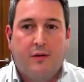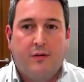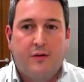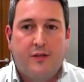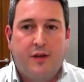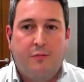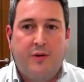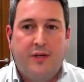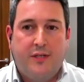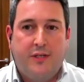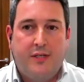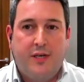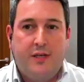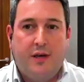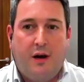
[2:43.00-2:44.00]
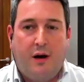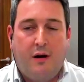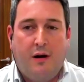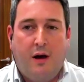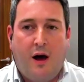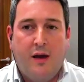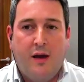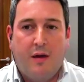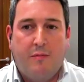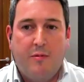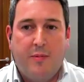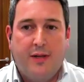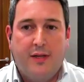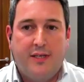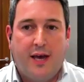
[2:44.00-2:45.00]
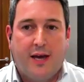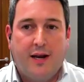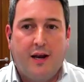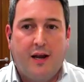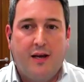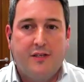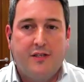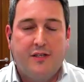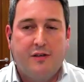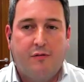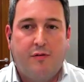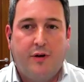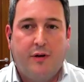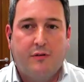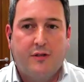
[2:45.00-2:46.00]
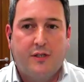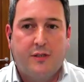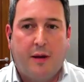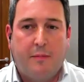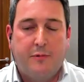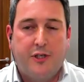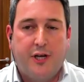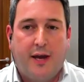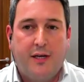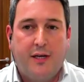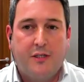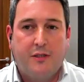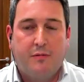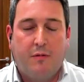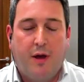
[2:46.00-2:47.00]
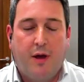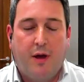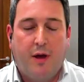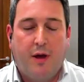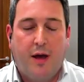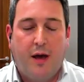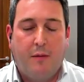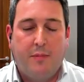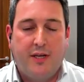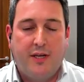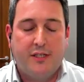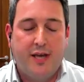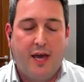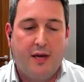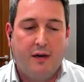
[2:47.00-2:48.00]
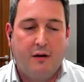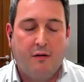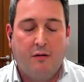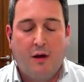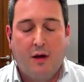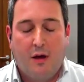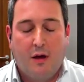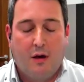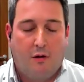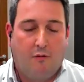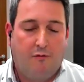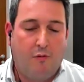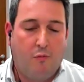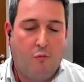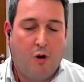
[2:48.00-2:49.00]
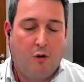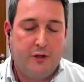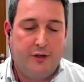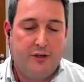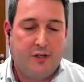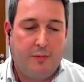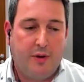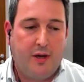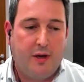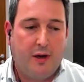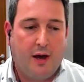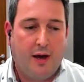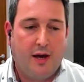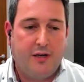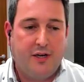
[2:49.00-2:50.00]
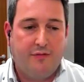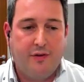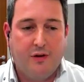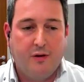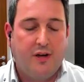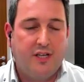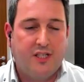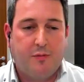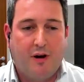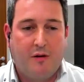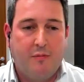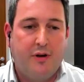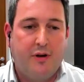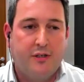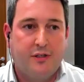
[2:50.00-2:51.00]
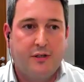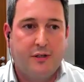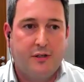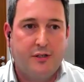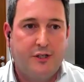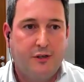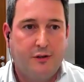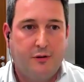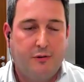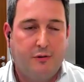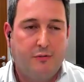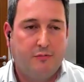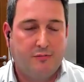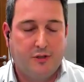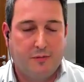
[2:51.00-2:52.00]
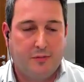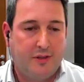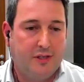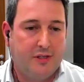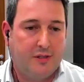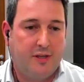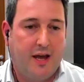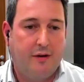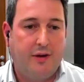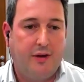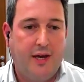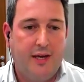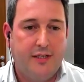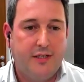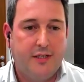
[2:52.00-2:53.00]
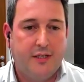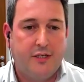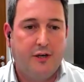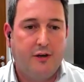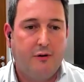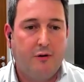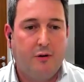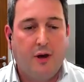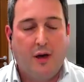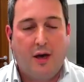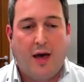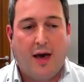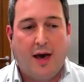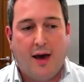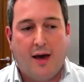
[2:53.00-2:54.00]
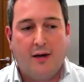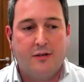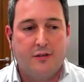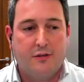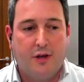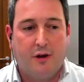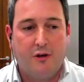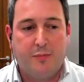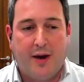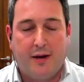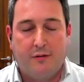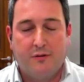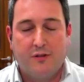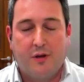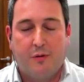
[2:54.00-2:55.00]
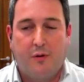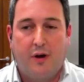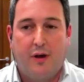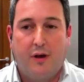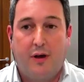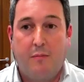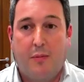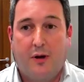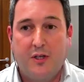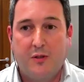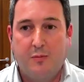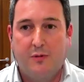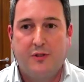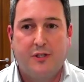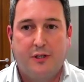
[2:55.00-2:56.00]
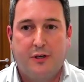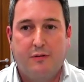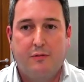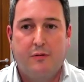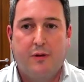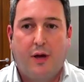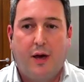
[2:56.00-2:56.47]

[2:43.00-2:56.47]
So we see the high capability analyzers as a real step change. It's taken from what used to be a difficult experiment to something that's now easy to do, and those panels that were impossible to do